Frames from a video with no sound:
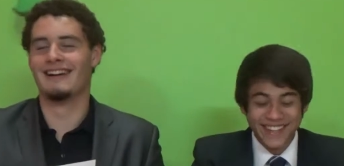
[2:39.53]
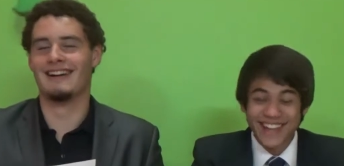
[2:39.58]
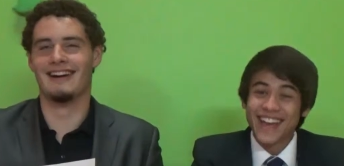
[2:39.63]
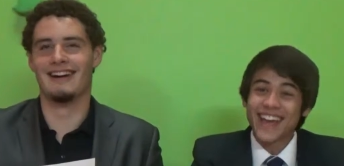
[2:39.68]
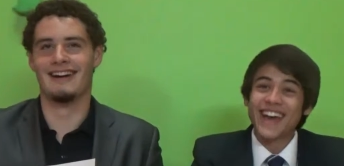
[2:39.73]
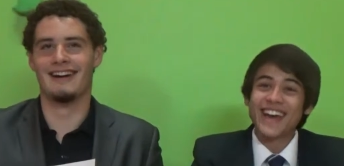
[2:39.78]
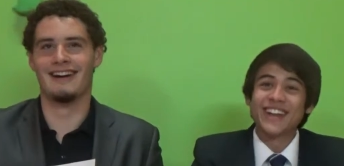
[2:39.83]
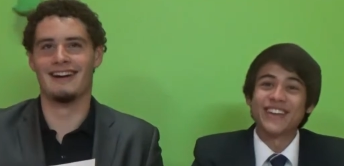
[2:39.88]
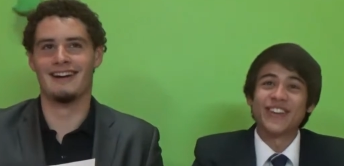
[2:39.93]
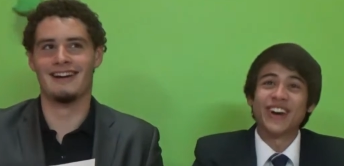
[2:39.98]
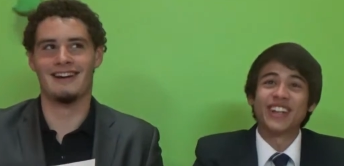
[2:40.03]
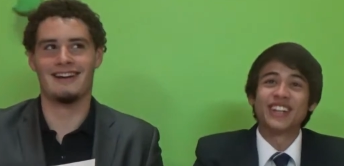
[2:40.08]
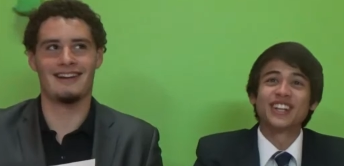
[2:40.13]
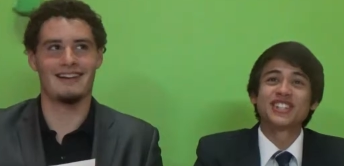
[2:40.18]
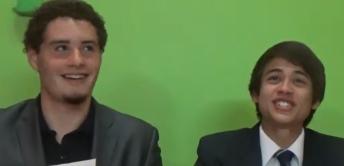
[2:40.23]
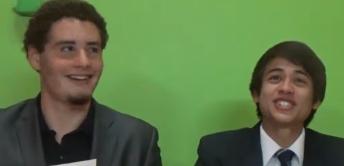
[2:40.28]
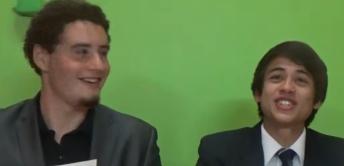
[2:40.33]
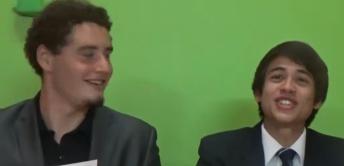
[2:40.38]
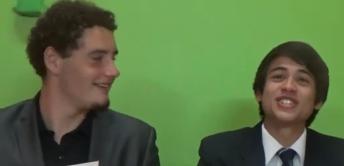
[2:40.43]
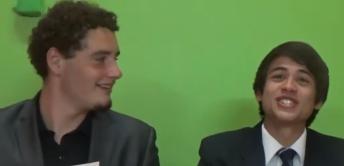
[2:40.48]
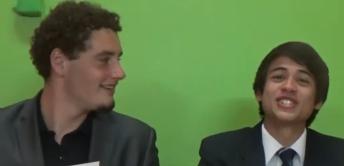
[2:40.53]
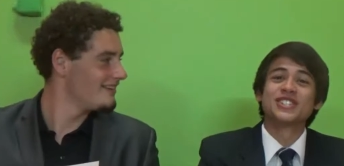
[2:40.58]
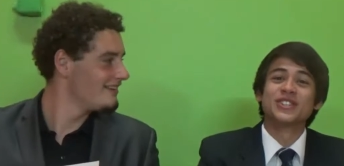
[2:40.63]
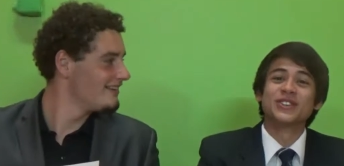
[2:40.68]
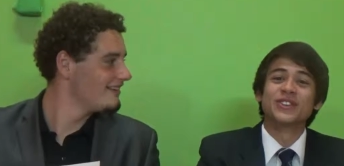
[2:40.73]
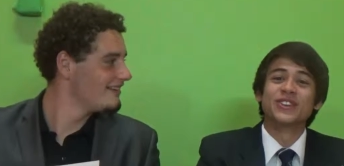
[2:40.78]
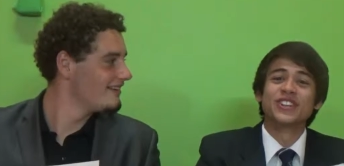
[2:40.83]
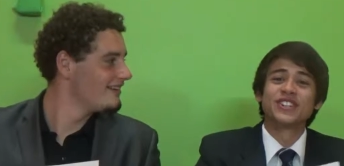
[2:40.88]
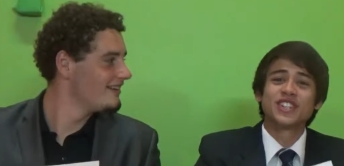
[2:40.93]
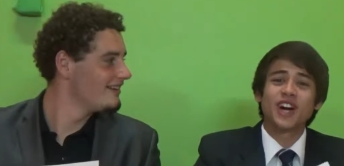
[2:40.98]
Speaker 1: uh, anyway, let's turn to
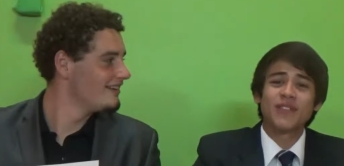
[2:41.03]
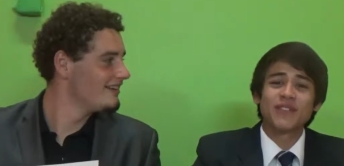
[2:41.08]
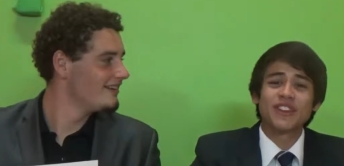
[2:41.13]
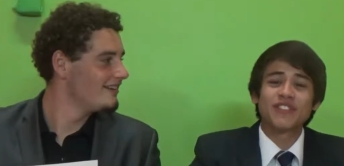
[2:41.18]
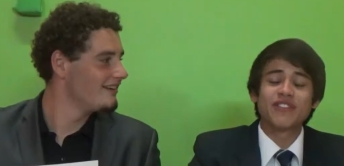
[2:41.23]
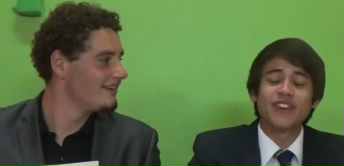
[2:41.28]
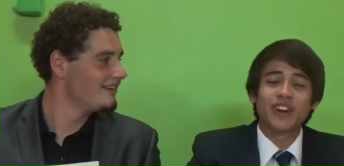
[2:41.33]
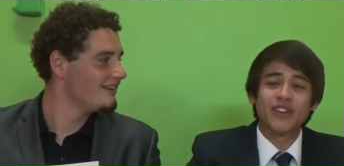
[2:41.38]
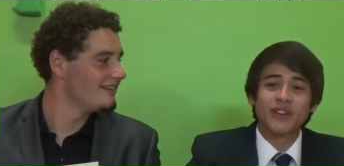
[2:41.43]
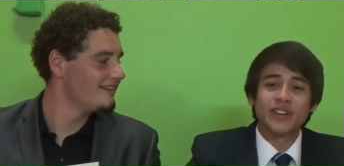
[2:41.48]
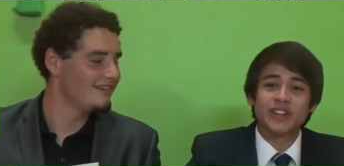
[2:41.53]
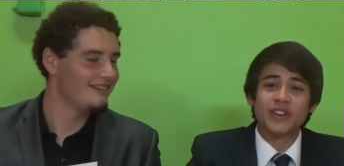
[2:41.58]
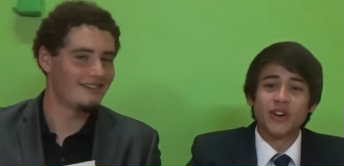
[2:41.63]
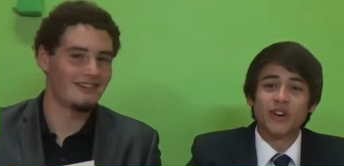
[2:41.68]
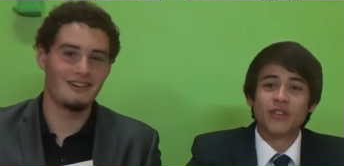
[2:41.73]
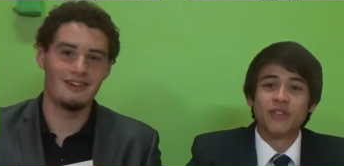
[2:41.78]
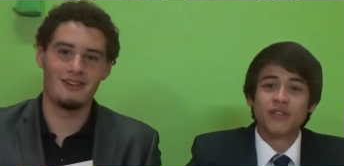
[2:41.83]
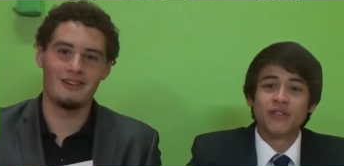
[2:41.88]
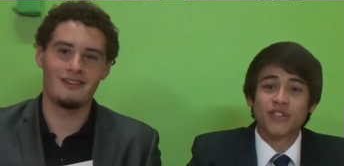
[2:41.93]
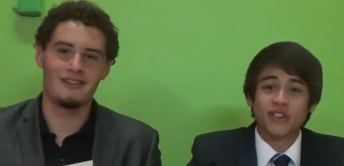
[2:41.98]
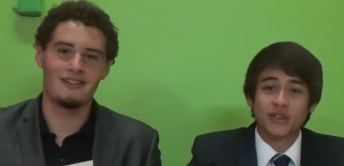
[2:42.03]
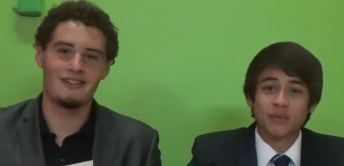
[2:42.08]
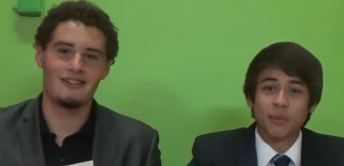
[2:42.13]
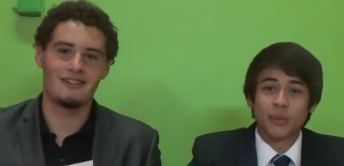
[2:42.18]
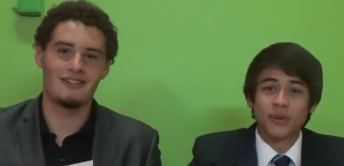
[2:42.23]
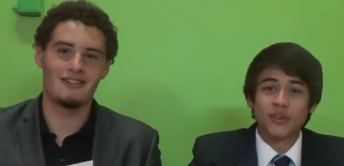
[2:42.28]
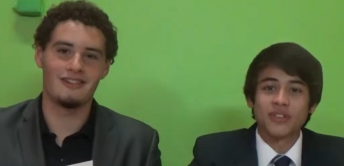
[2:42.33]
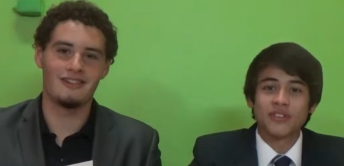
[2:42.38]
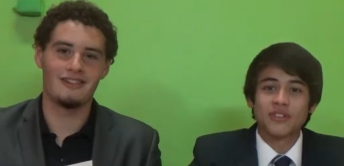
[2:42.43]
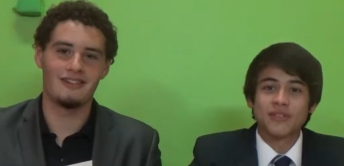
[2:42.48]
Dominic Federico for
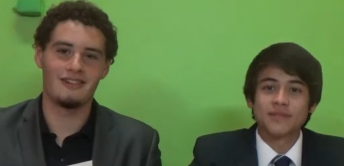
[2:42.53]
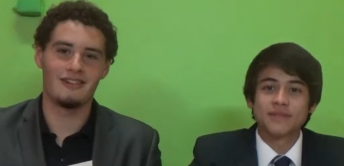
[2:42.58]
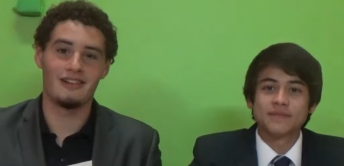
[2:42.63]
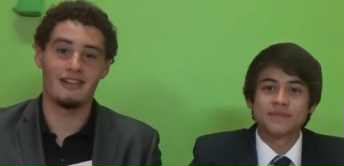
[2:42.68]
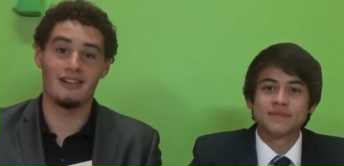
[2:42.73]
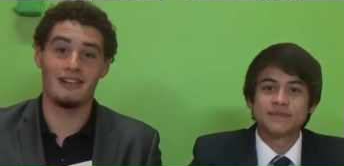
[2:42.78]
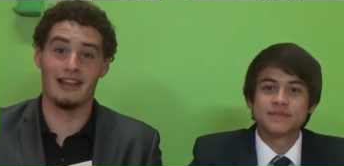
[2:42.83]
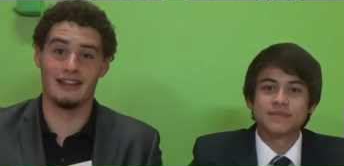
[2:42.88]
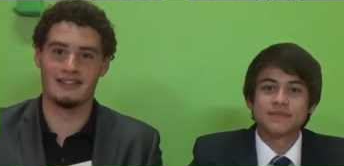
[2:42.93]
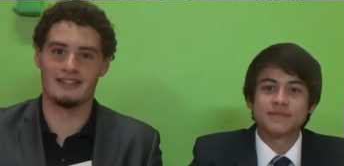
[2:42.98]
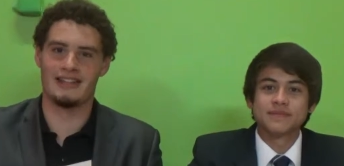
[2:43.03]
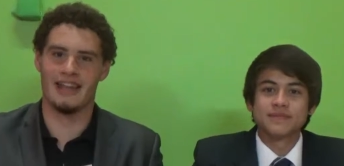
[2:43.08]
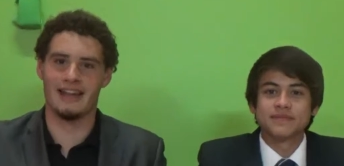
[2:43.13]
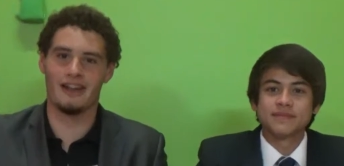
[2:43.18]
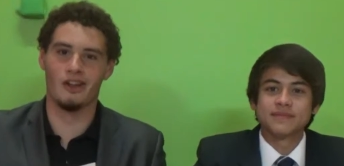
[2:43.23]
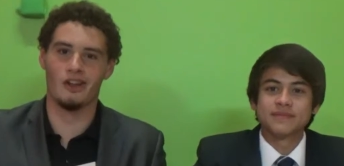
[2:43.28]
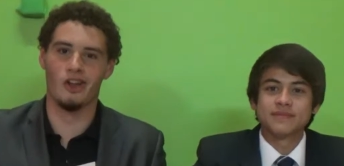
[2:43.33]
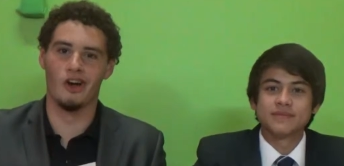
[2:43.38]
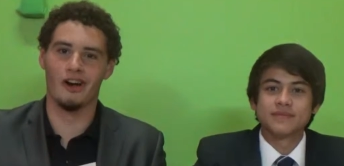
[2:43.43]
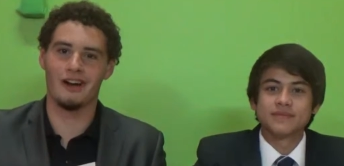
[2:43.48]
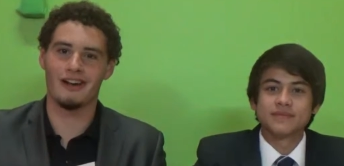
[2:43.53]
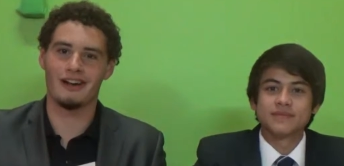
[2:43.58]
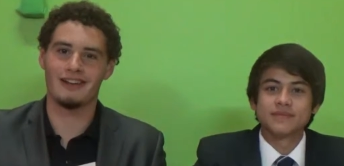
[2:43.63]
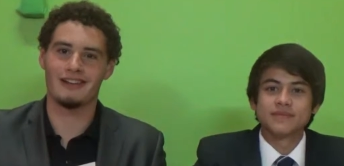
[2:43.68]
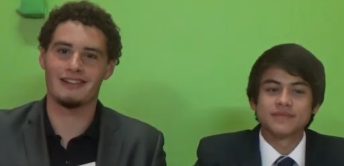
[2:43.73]
sports. Let's take a look.